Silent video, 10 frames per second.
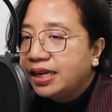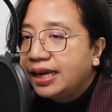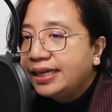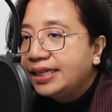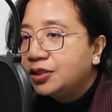
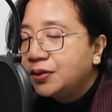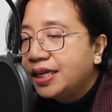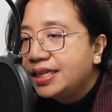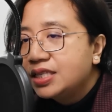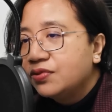but I did
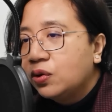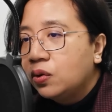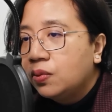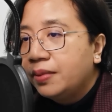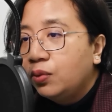try this
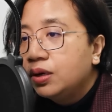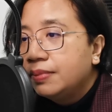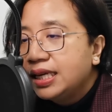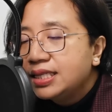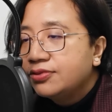for my
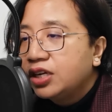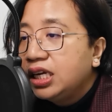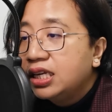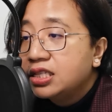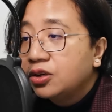workplace
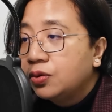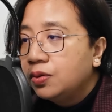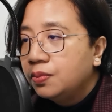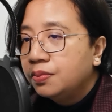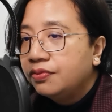14 years
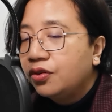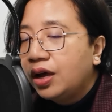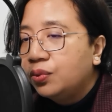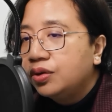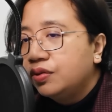ago before
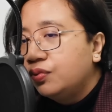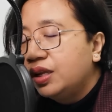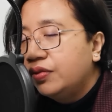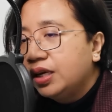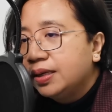I worked with
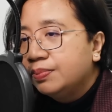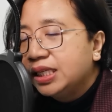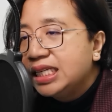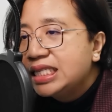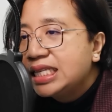one of the
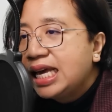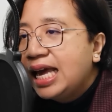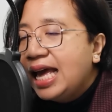companies.